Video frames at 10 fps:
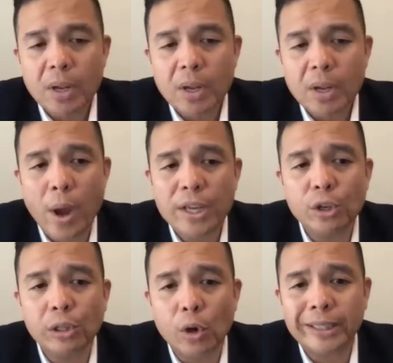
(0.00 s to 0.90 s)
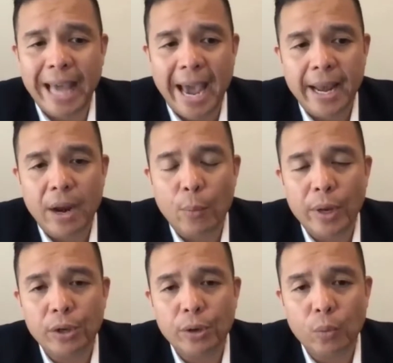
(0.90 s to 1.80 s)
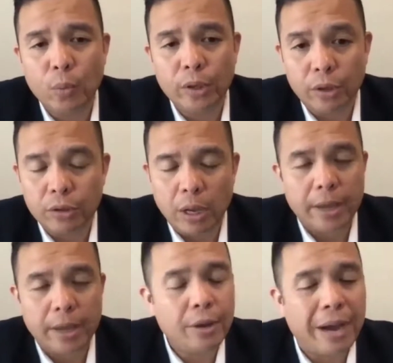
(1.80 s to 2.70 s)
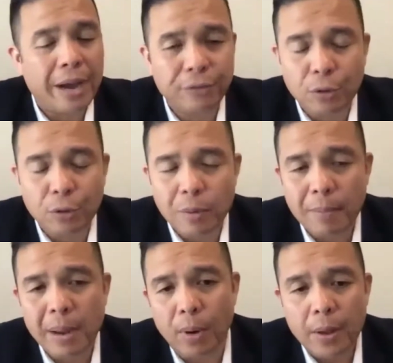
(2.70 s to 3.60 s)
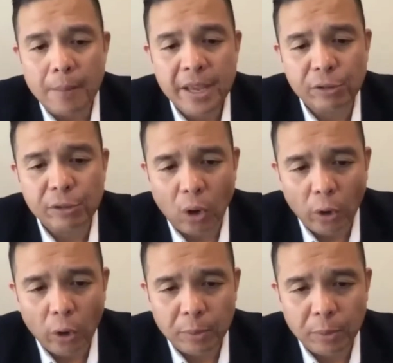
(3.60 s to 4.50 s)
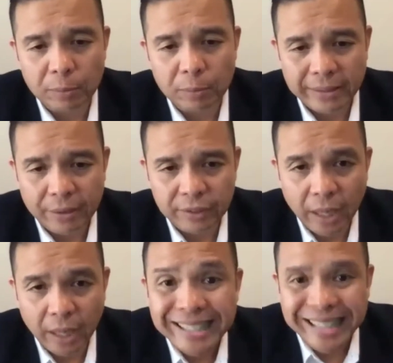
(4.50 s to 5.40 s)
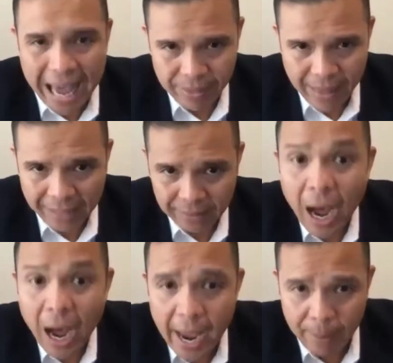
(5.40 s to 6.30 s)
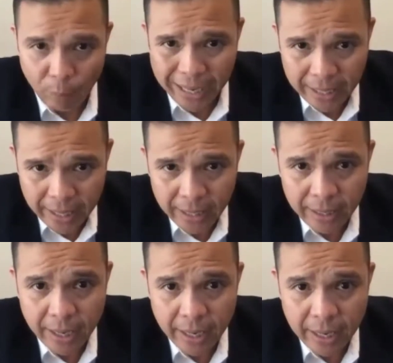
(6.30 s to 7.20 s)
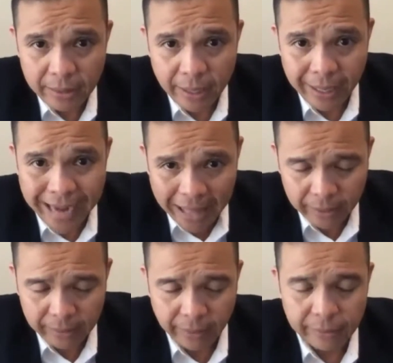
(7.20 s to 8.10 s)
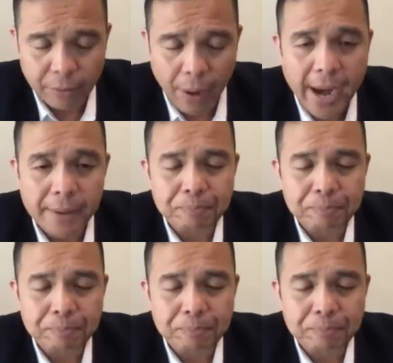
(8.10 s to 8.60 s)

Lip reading: when you looked at it, you have to remember these were all the prospective studies at that time when they did the analysis, right?